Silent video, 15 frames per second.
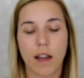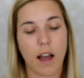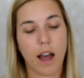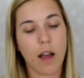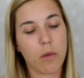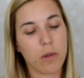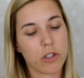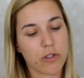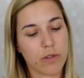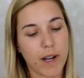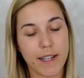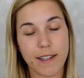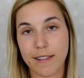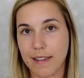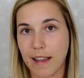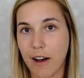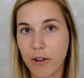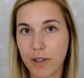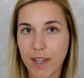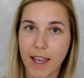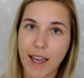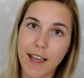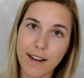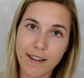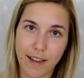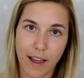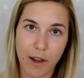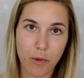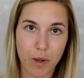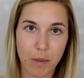I will try this out and
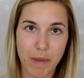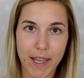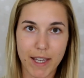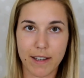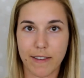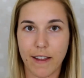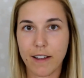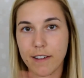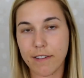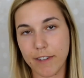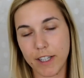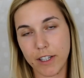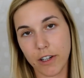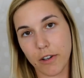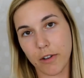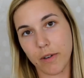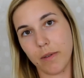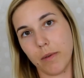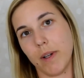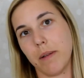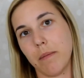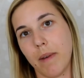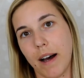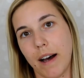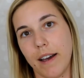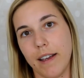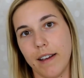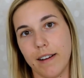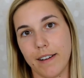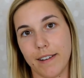I will make another video with
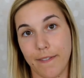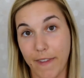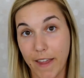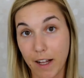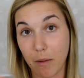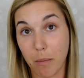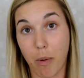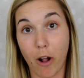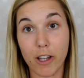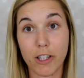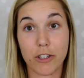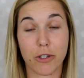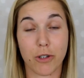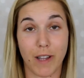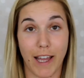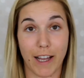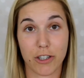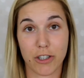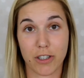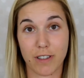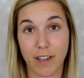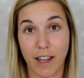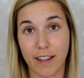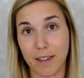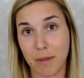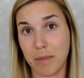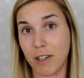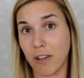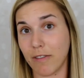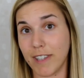my uh, nail polish collection and a
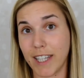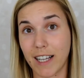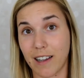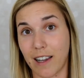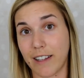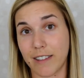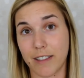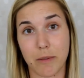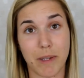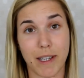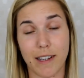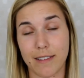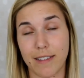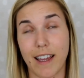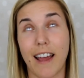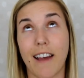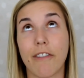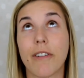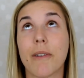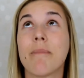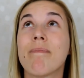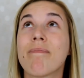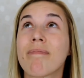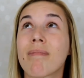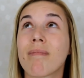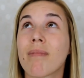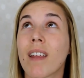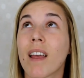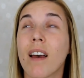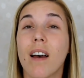bit of declutter because I have
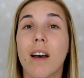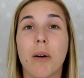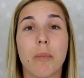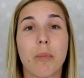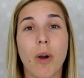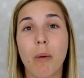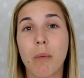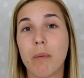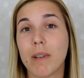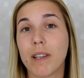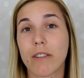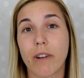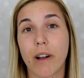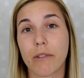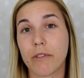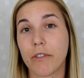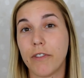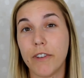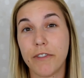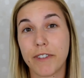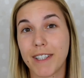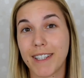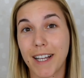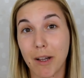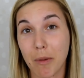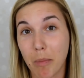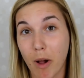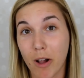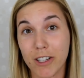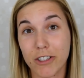probably around fifty nail
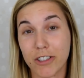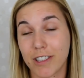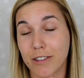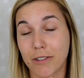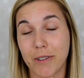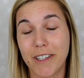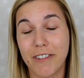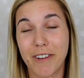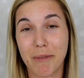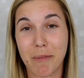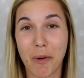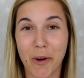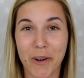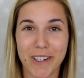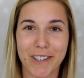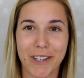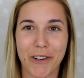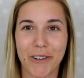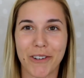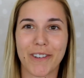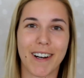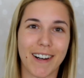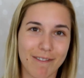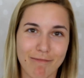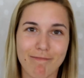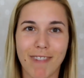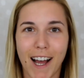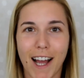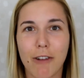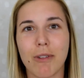polishes or even more, so
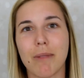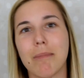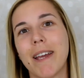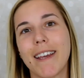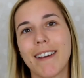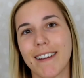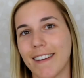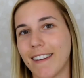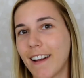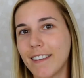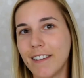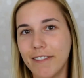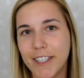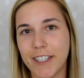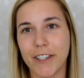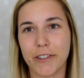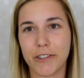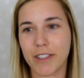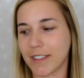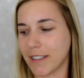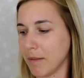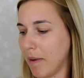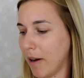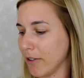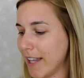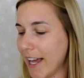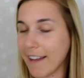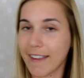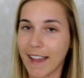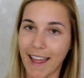I will make another video just about
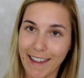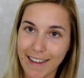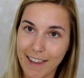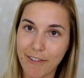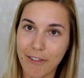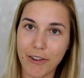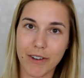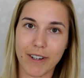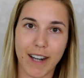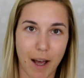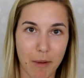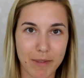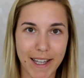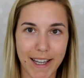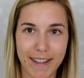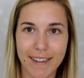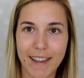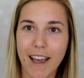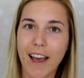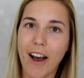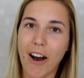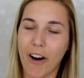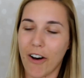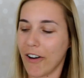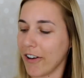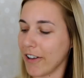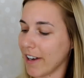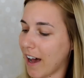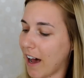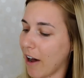that and give you an update
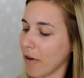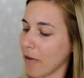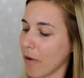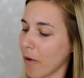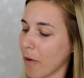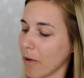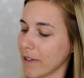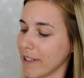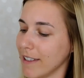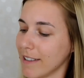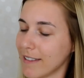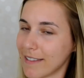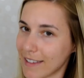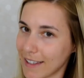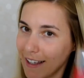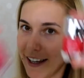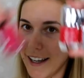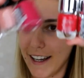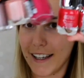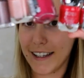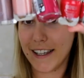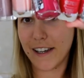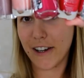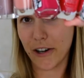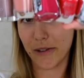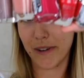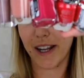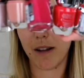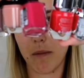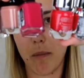on how all these
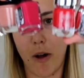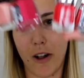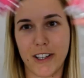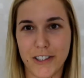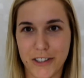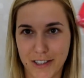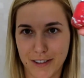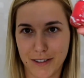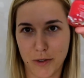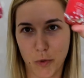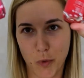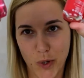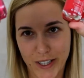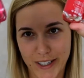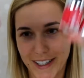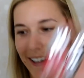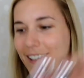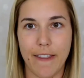Kiko nail polishes work.